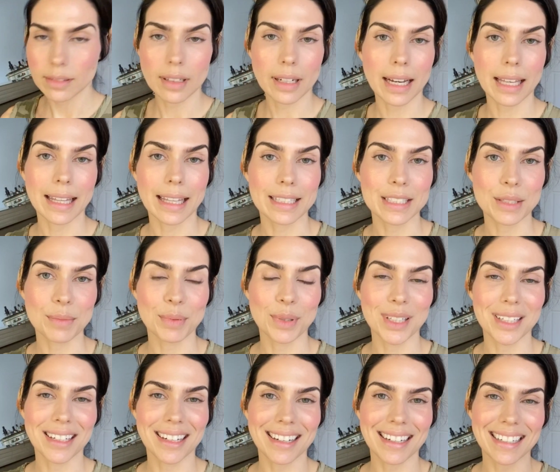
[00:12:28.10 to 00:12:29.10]
I like to put
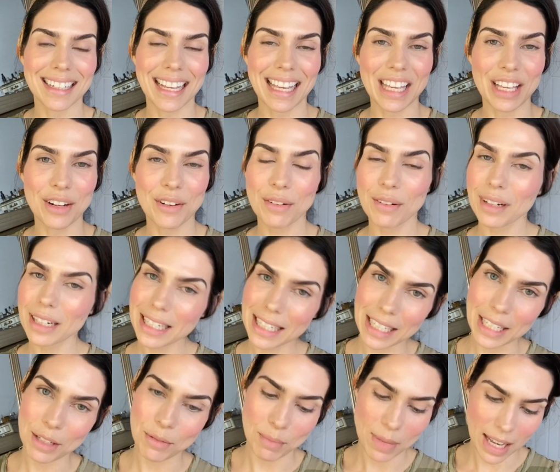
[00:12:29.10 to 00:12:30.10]
on a
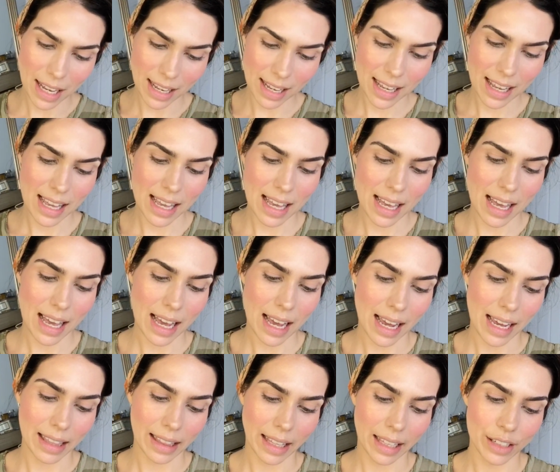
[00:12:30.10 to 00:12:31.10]
cream
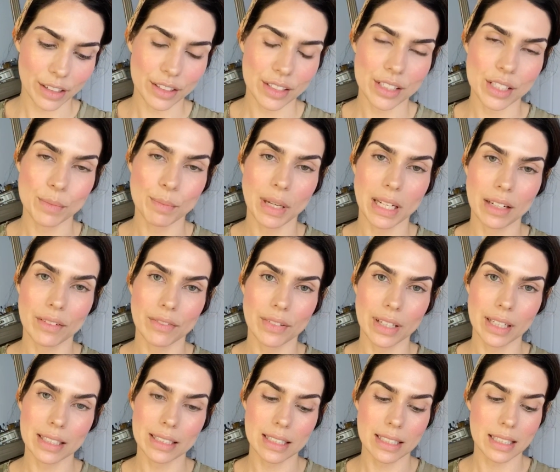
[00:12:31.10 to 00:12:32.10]
highlighter. This is
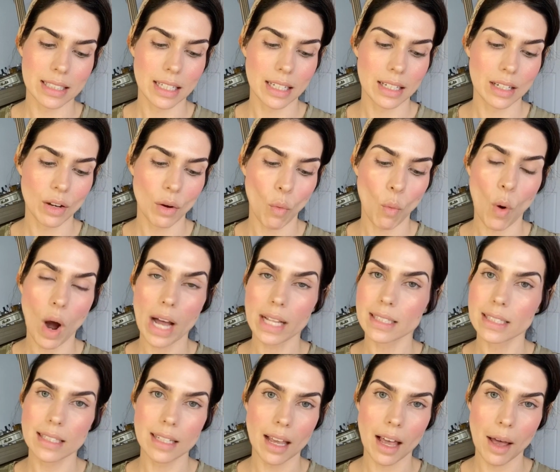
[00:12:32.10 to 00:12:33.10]
Benefit's
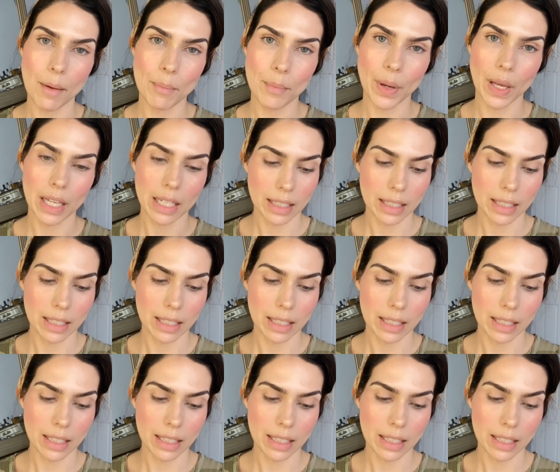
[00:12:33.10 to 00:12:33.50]
What's Up.